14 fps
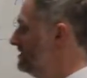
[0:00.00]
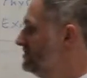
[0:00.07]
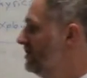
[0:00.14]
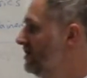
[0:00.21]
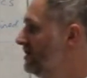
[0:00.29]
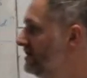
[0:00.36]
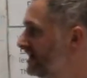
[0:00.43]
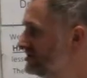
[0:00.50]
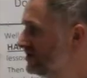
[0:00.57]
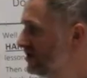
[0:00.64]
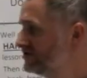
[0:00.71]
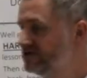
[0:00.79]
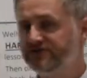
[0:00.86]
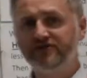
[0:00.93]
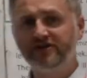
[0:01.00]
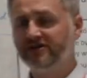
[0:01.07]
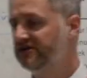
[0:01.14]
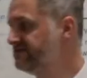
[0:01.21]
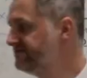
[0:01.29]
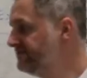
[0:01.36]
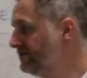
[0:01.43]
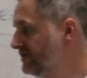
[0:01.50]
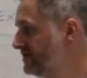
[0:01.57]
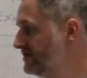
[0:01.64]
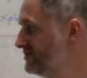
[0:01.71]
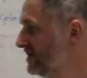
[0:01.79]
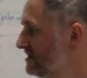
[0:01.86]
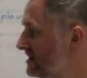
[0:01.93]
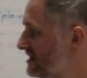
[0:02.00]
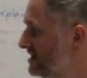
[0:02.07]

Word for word: So let's concentrate on the voltage then.